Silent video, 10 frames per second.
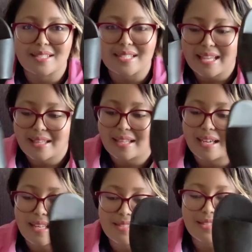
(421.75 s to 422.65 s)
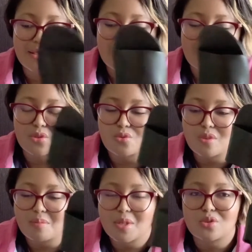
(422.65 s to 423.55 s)
leather guys it's
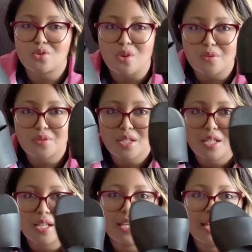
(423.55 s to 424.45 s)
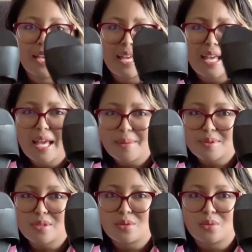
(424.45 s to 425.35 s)
extremely soft
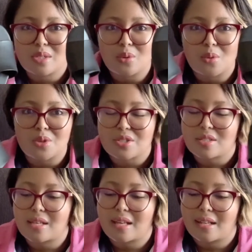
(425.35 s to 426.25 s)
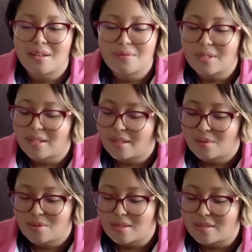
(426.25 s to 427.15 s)
absolutely gorgeous i love
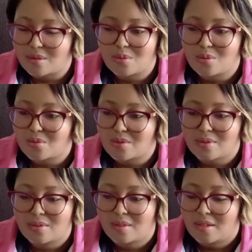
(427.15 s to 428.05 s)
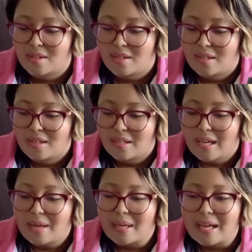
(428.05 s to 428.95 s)
izihlangu zaseluluz
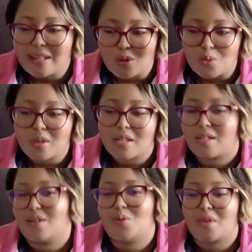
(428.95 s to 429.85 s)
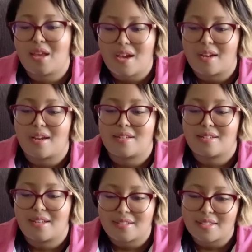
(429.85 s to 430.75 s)
ayikadluli
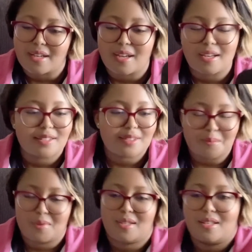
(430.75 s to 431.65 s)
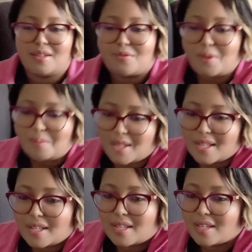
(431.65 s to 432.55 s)
Dinga tenganga something from
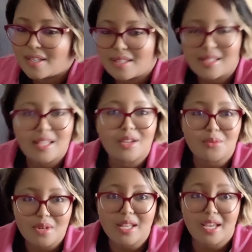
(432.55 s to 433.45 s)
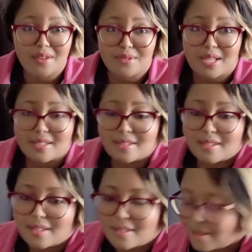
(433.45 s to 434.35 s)
there they really have nice
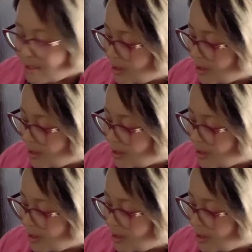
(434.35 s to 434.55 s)
things